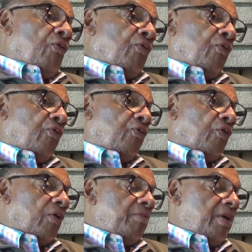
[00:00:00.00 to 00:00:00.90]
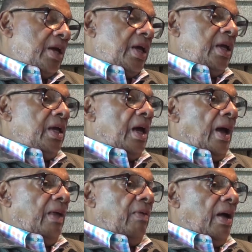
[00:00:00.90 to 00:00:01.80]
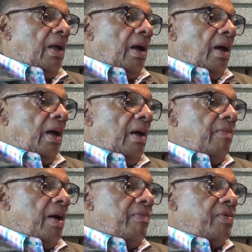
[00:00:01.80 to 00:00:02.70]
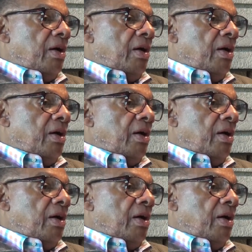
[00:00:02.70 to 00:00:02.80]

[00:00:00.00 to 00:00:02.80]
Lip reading: for me, I've